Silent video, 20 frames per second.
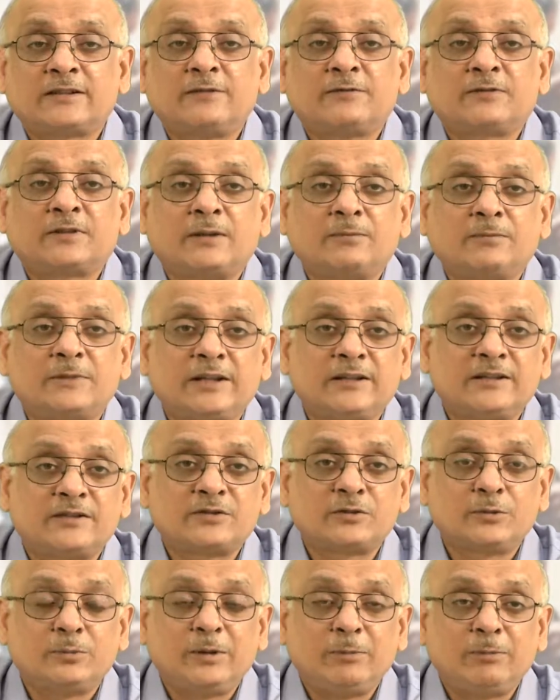If something is
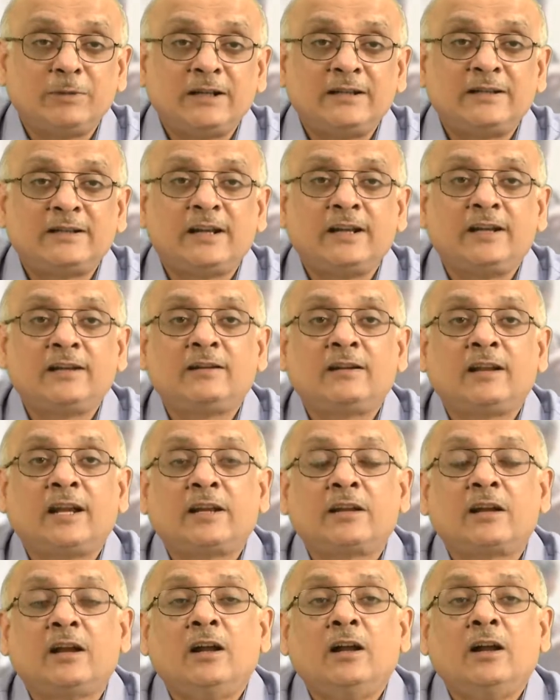to be maintained,
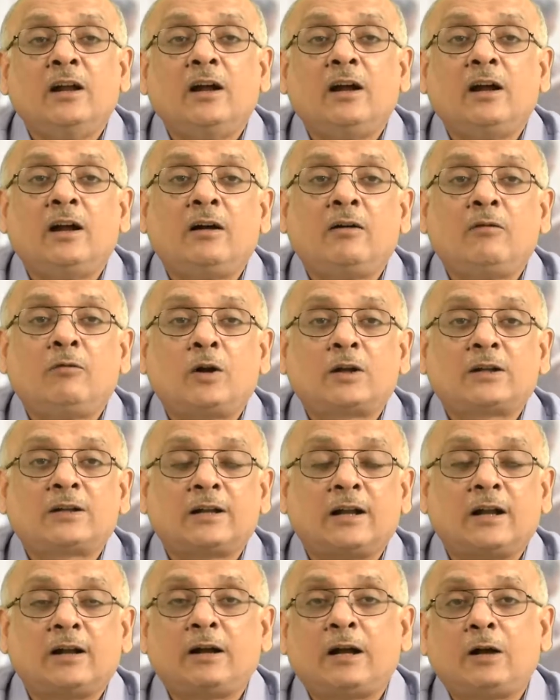like
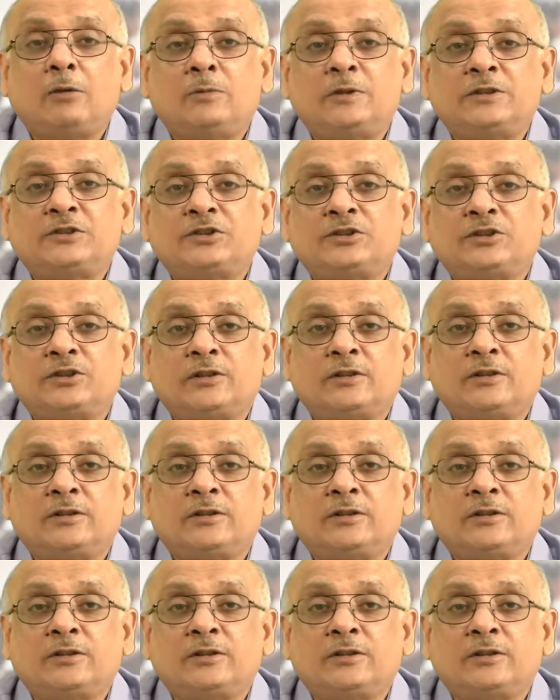how much